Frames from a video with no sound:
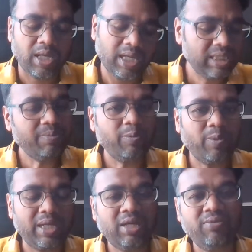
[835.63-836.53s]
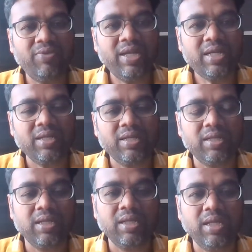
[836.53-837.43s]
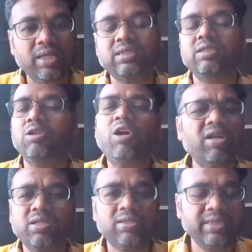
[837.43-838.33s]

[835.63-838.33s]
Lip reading: Other way is not